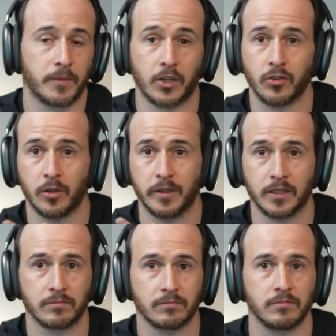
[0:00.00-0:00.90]
They're
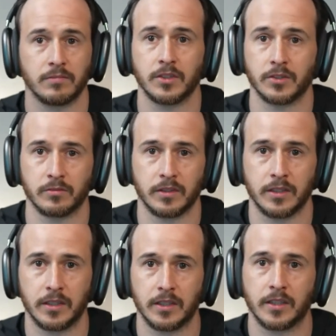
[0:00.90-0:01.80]
growing,
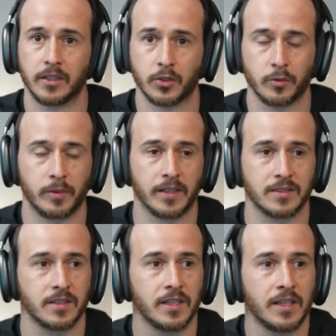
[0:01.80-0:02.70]
in a good place.